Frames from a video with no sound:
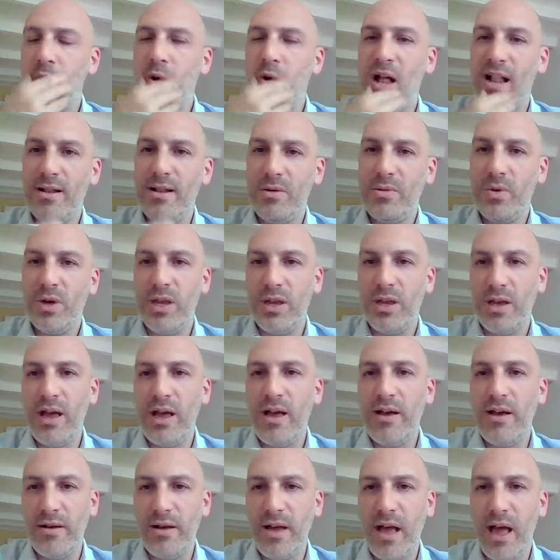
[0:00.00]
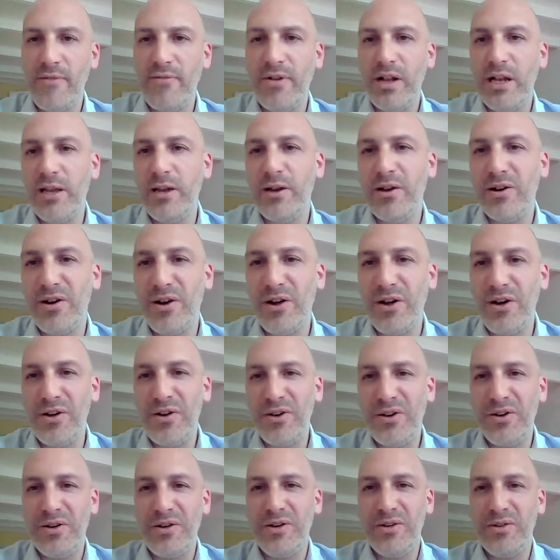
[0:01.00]
Well, we heavily
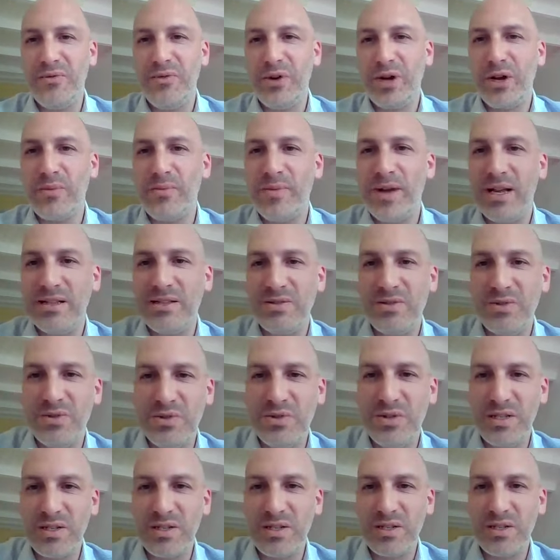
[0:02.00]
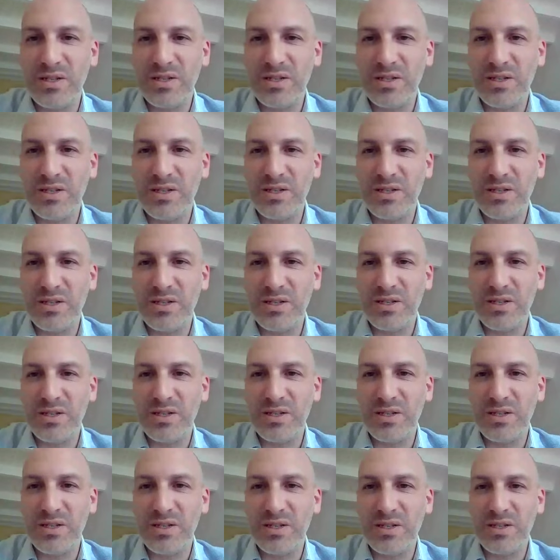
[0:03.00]
recommend to disclose
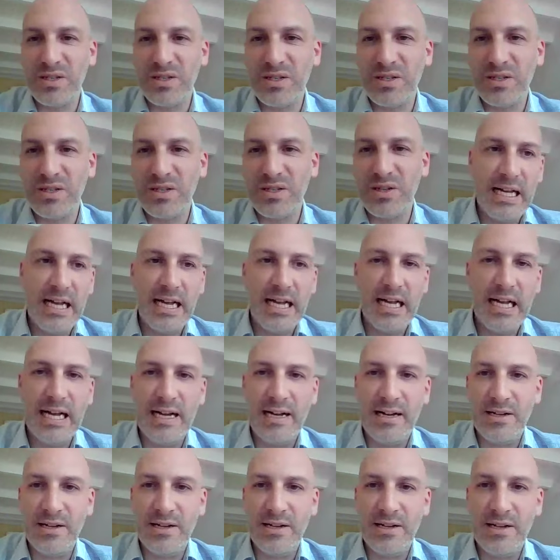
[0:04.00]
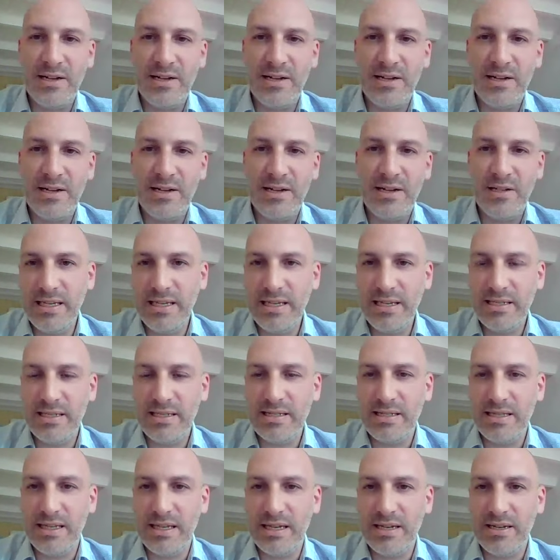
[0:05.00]
publicly to
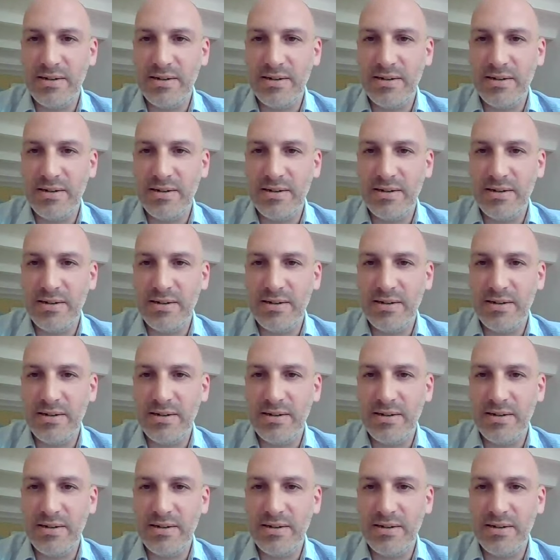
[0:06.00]
cities